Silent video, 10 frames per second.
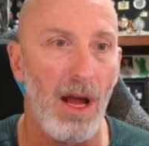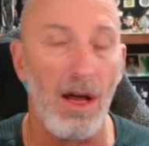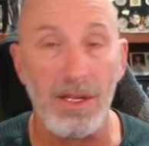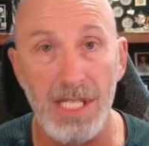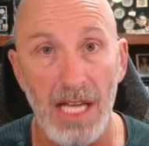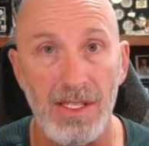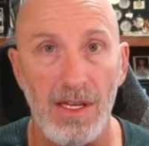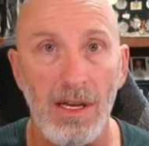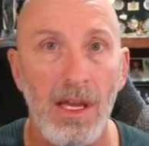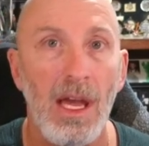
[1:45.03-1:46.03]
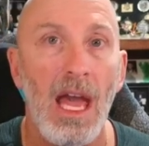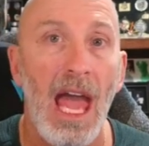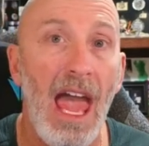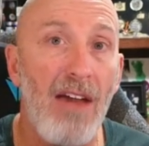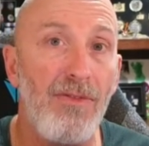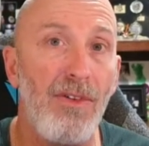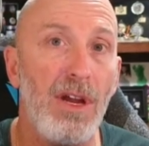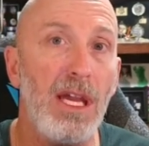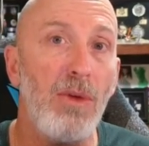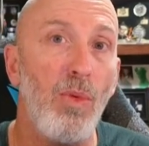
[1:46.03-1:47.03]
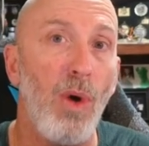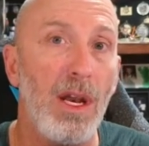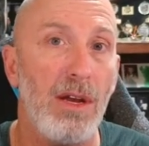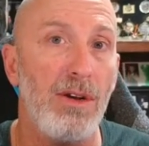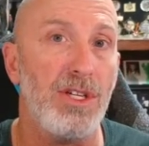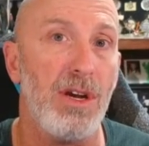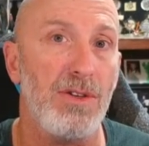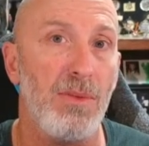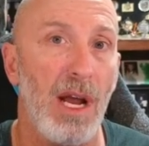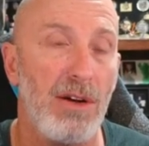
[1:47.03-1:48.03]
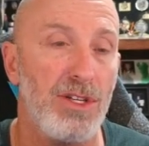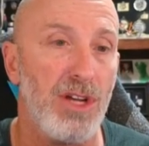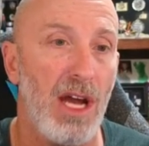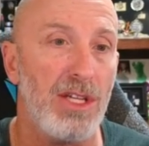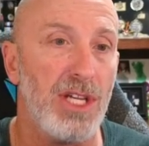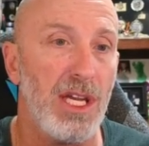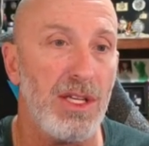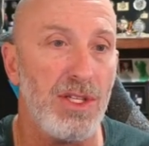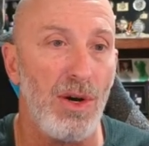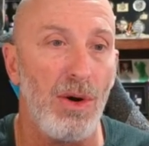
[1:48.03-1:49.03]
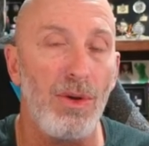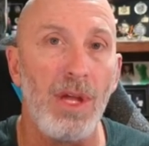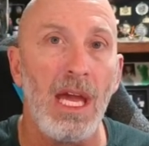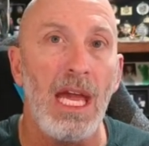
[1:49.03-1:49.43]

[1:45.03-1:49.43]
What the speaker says: Tesla. Every 100 shares of MicroStrategy he sold,